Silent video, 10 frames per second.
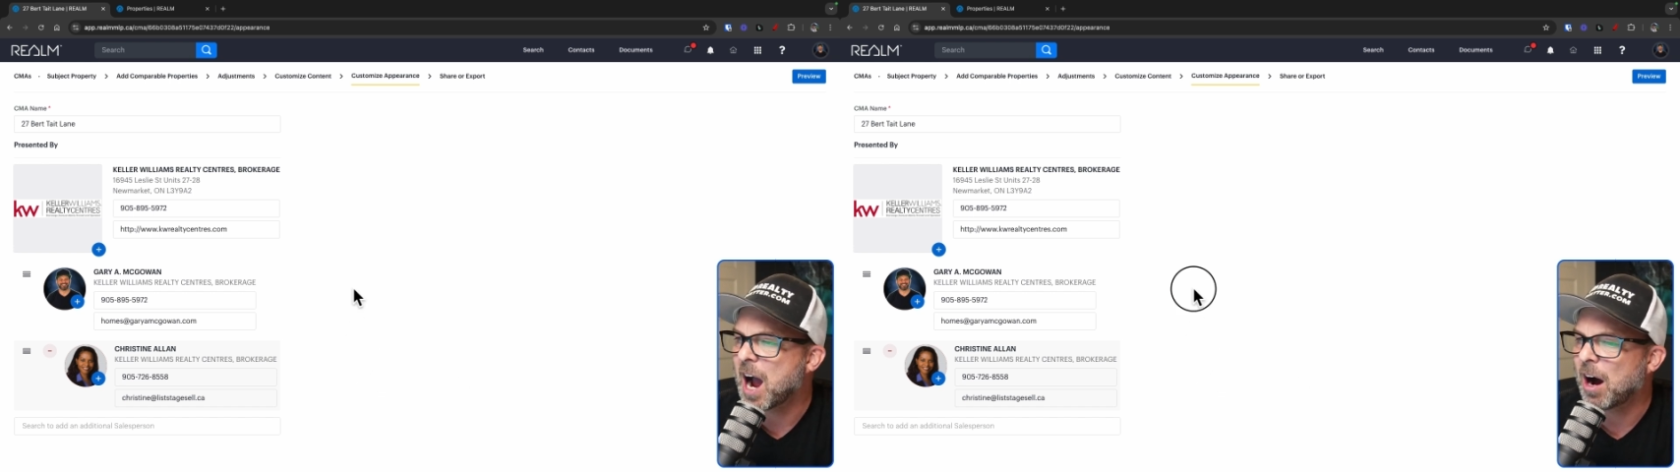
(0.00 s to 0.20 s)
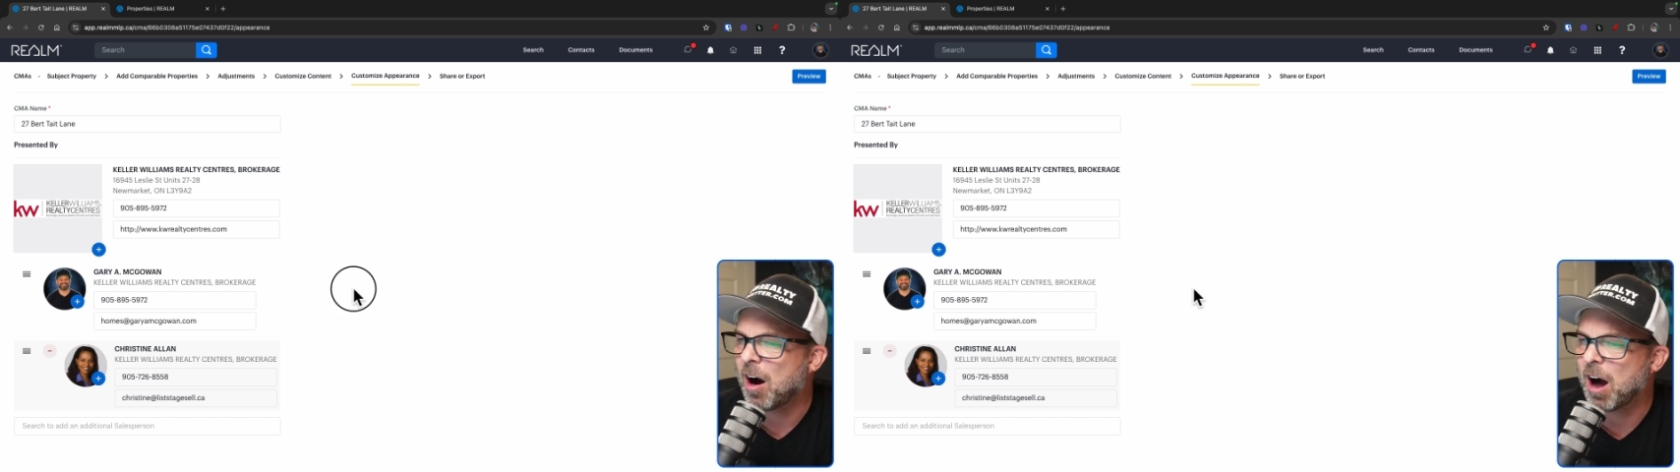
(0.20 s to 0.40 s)

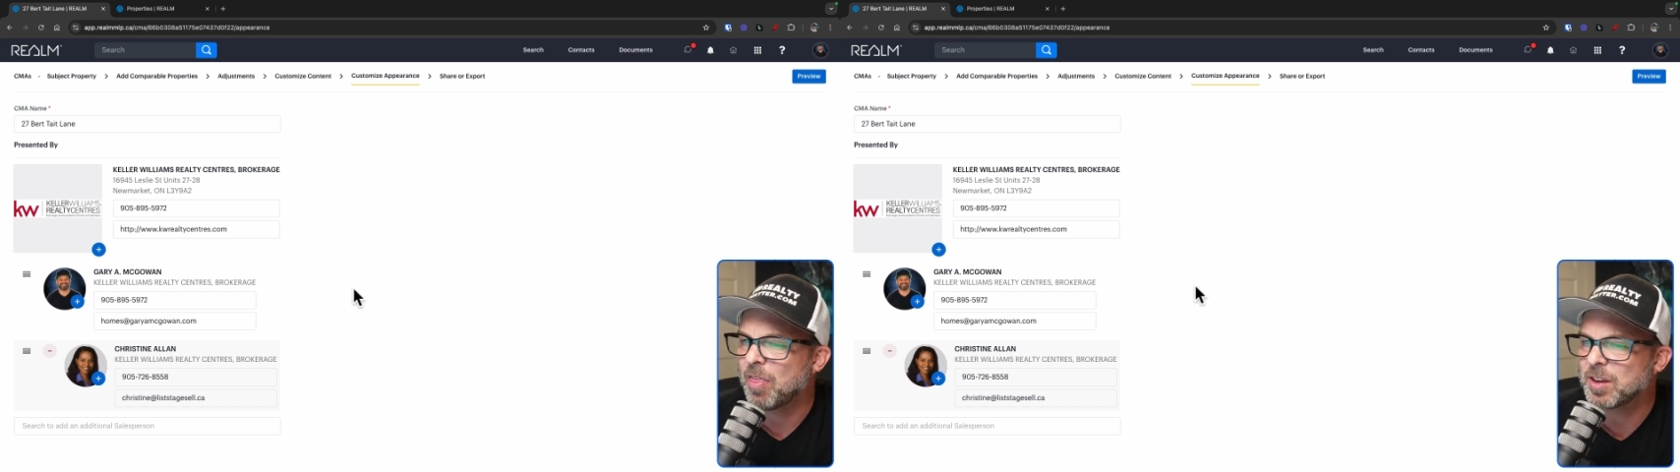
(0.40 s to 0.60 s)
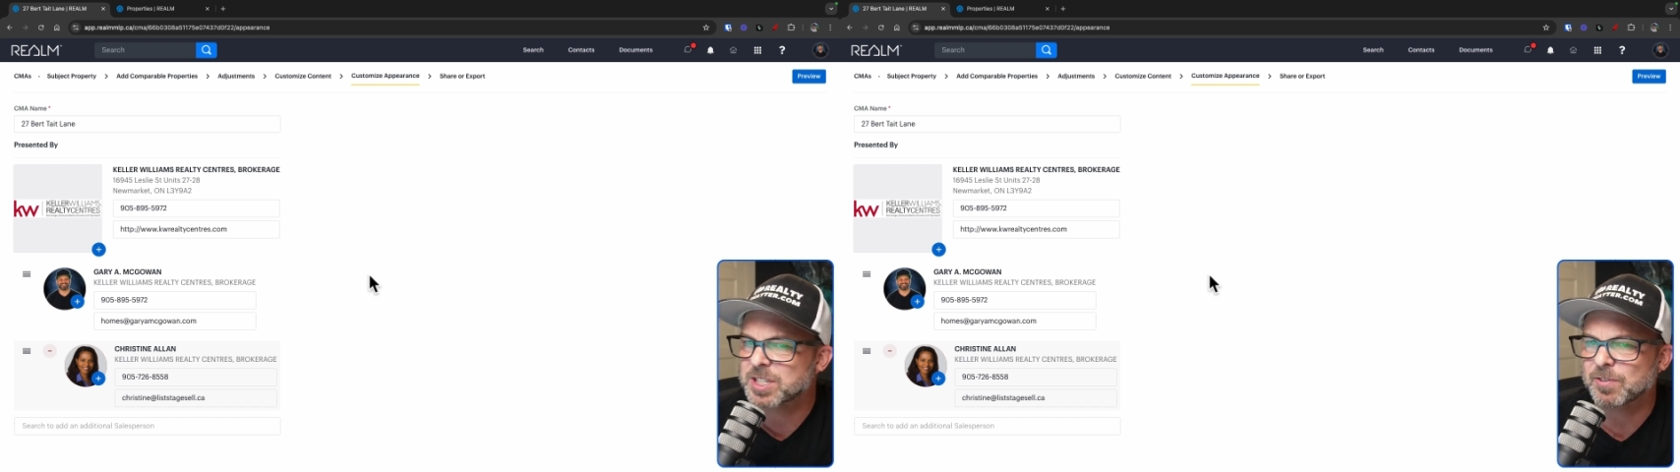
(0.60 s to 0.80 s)

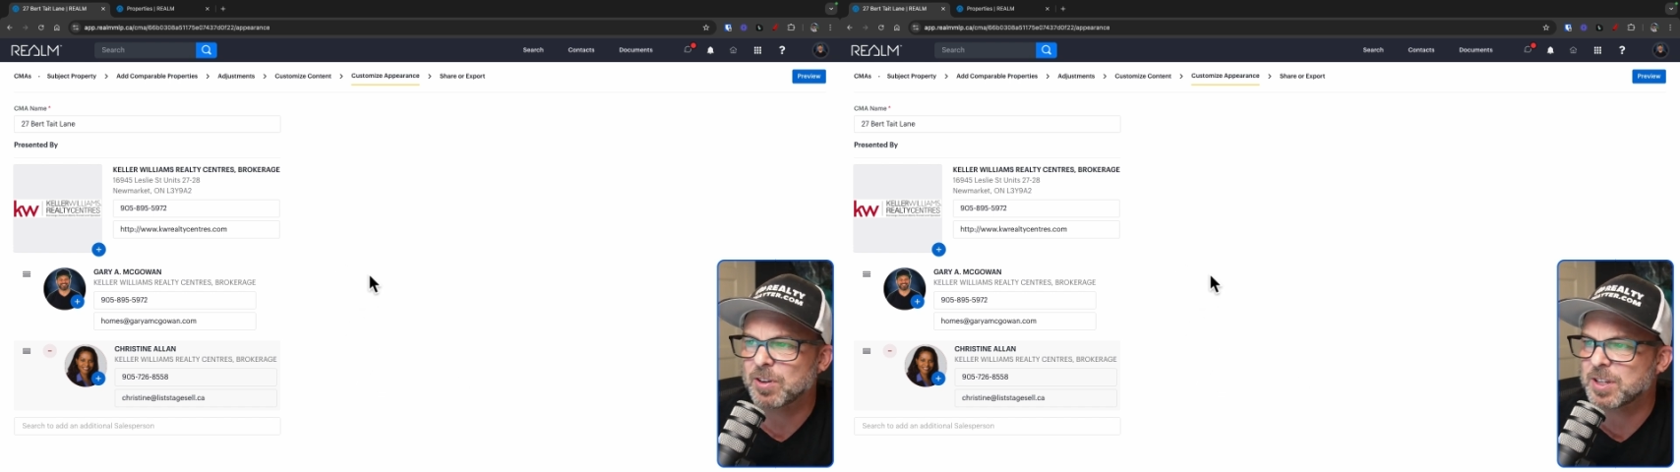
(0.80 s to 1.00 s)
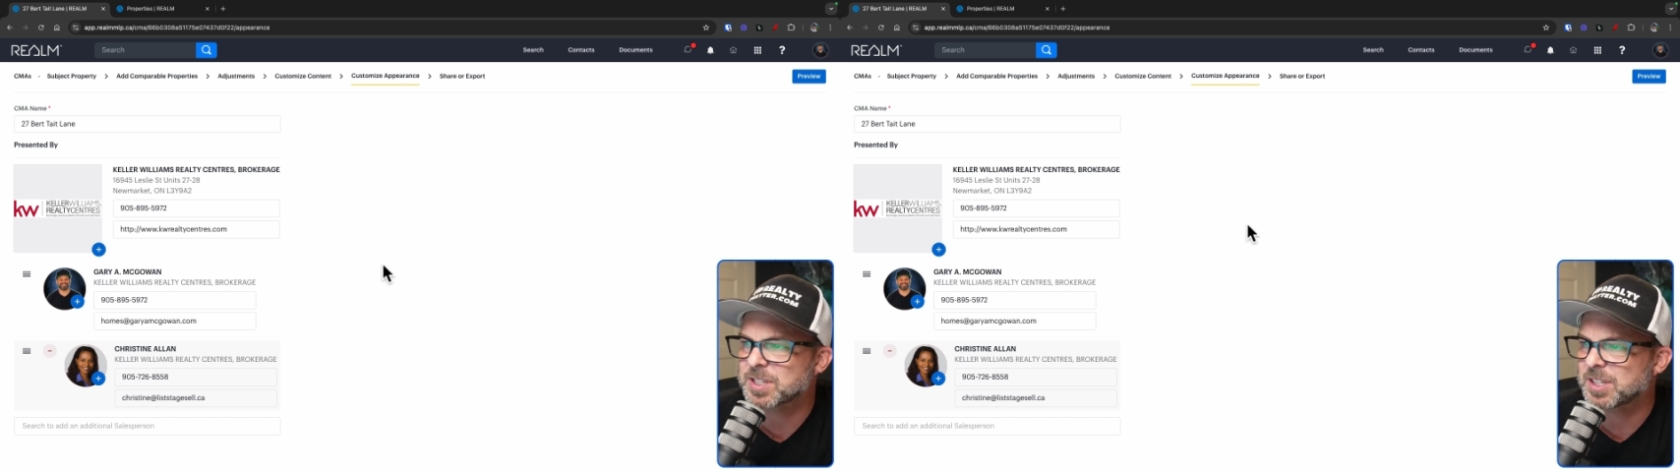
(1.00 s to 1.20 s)
on this
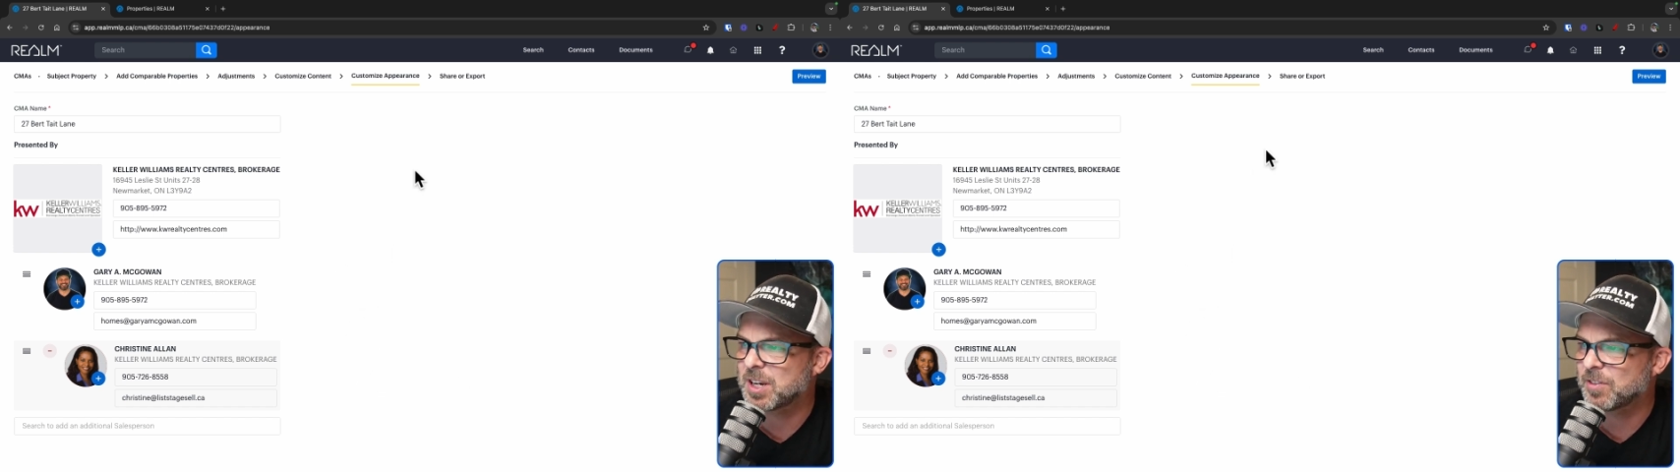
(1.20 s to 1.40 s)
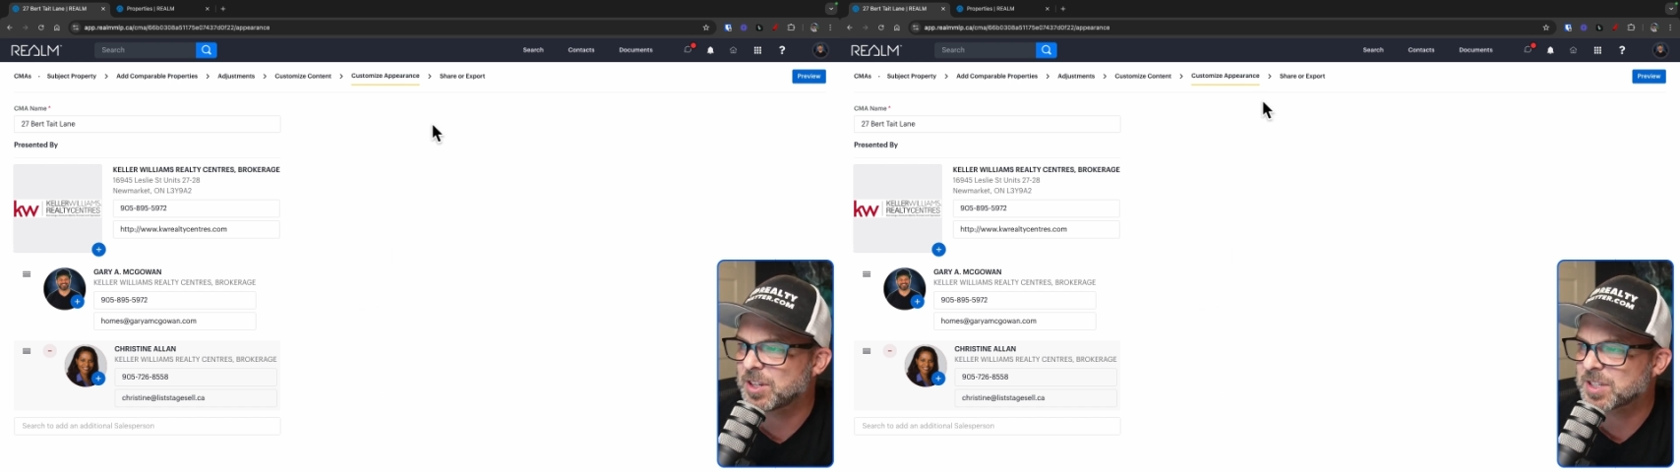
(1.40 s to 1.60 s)
for
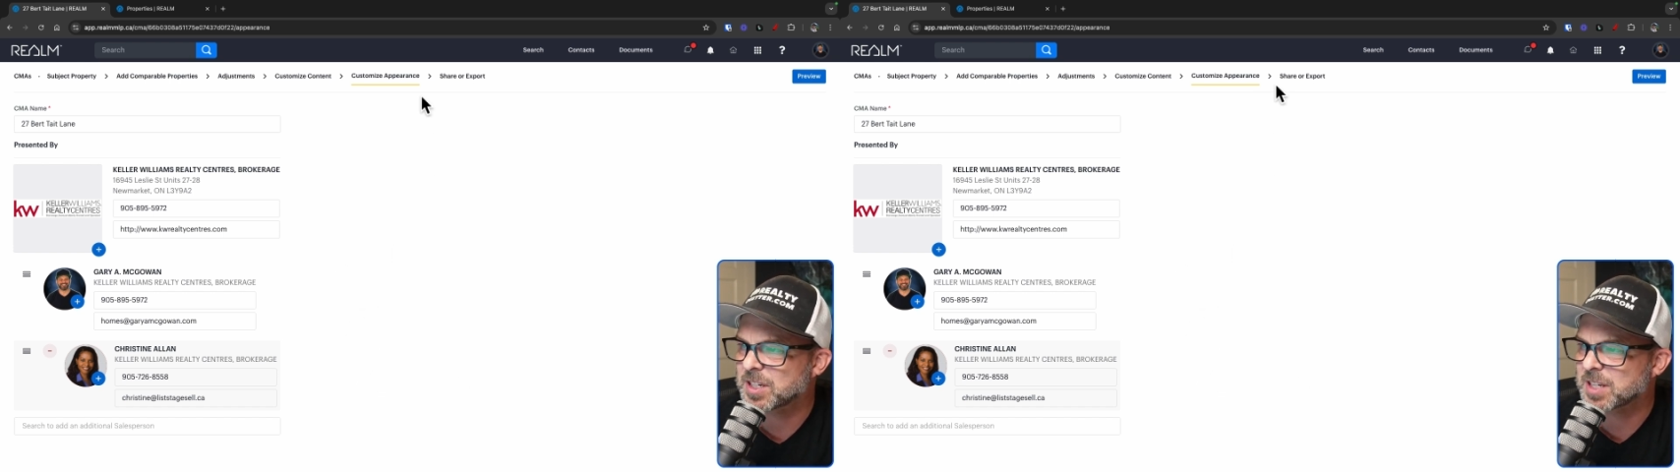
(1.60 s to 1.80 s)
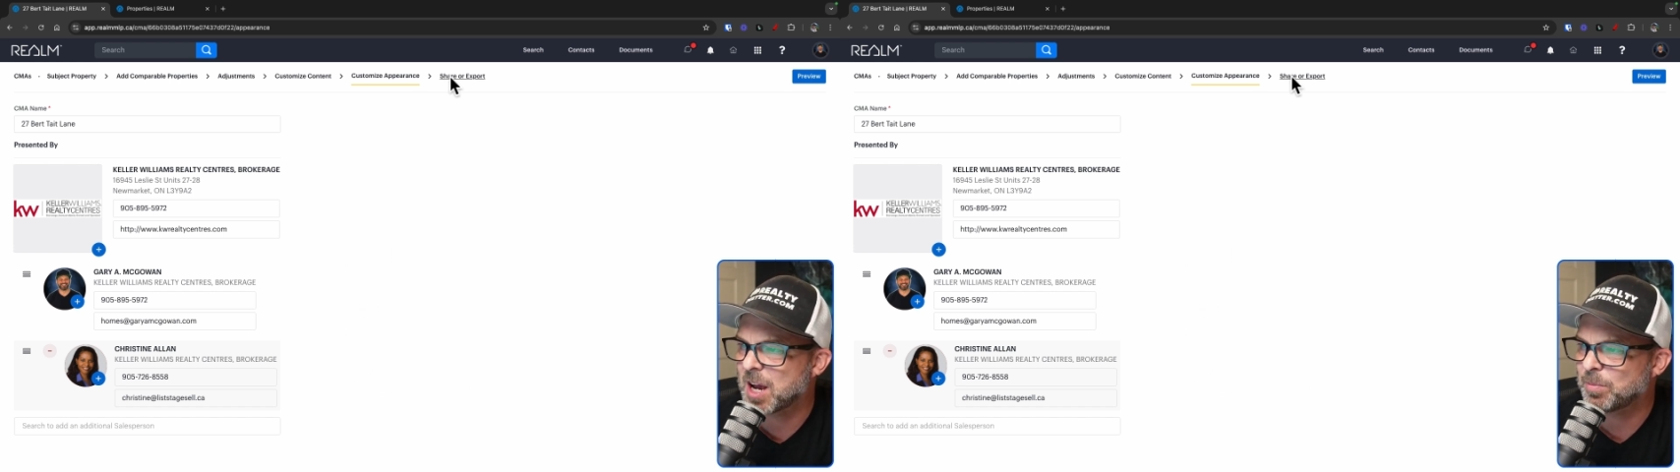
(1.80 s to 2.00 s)
this
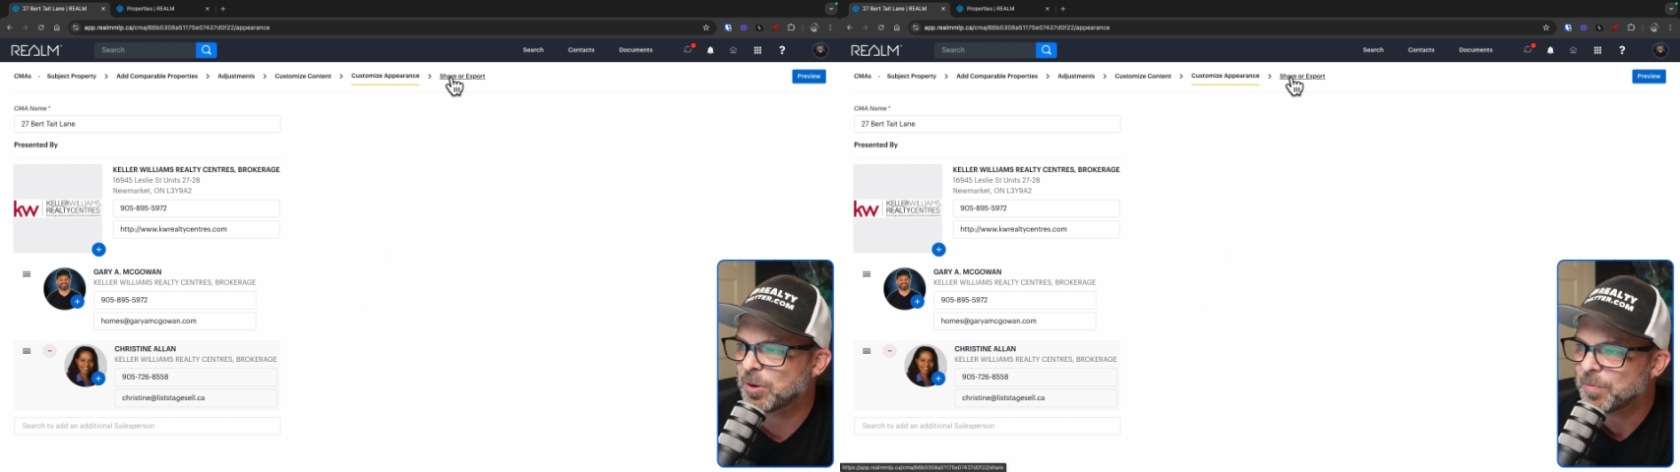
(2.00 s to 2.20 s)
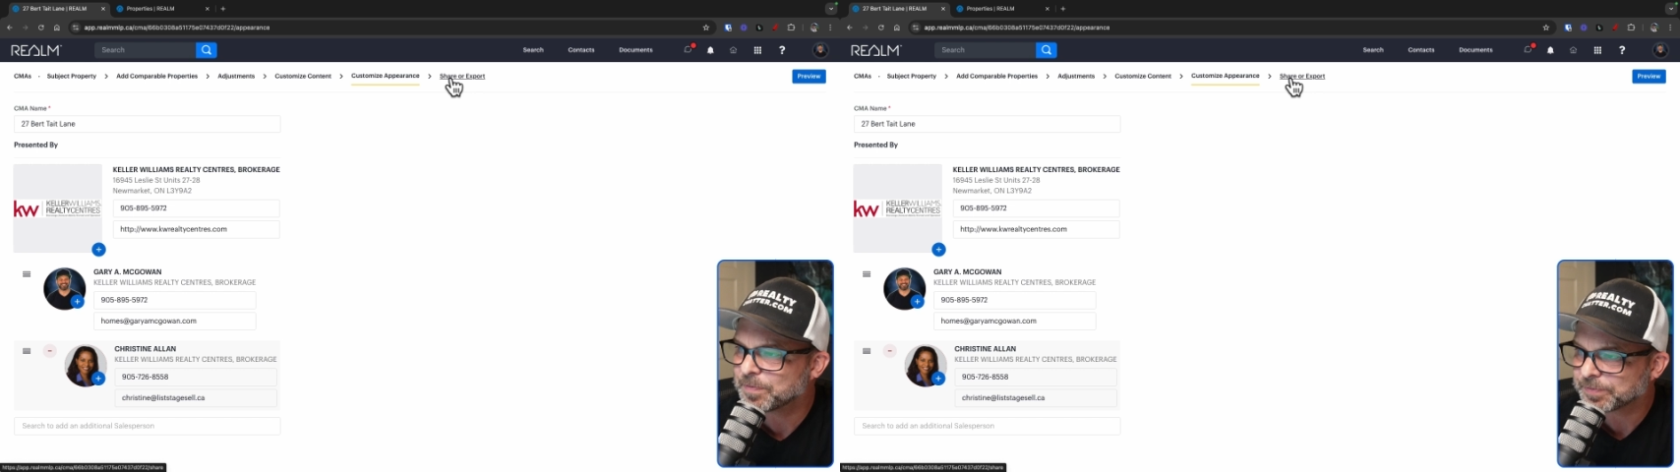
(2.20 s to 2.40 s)

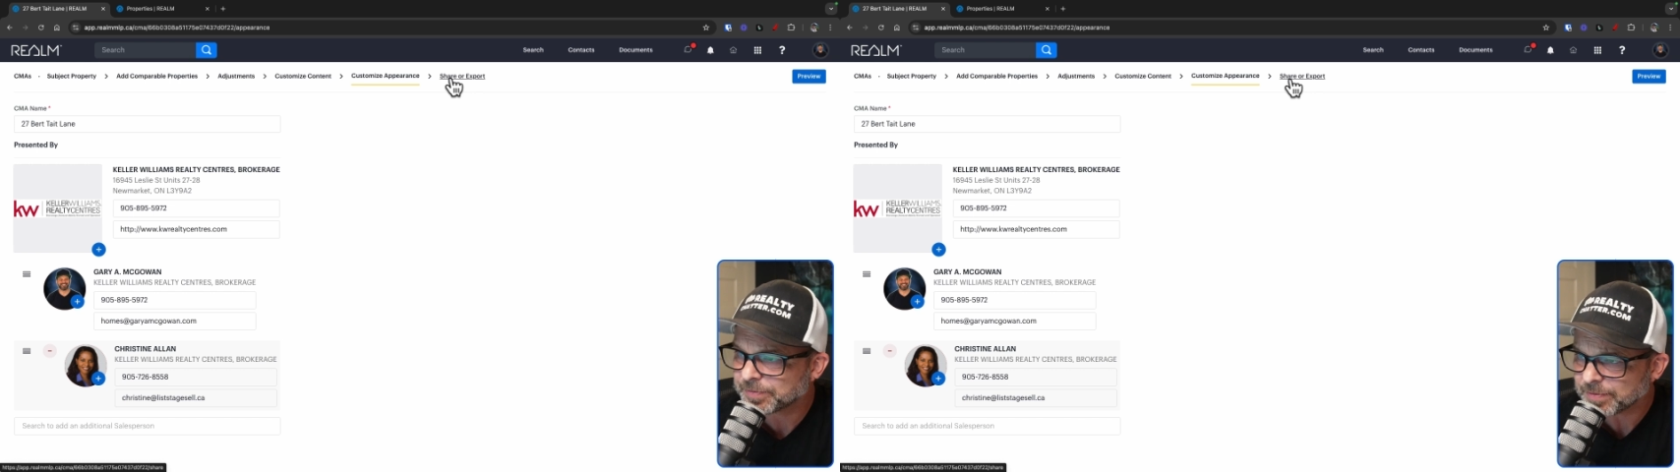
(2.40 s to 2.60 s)
example.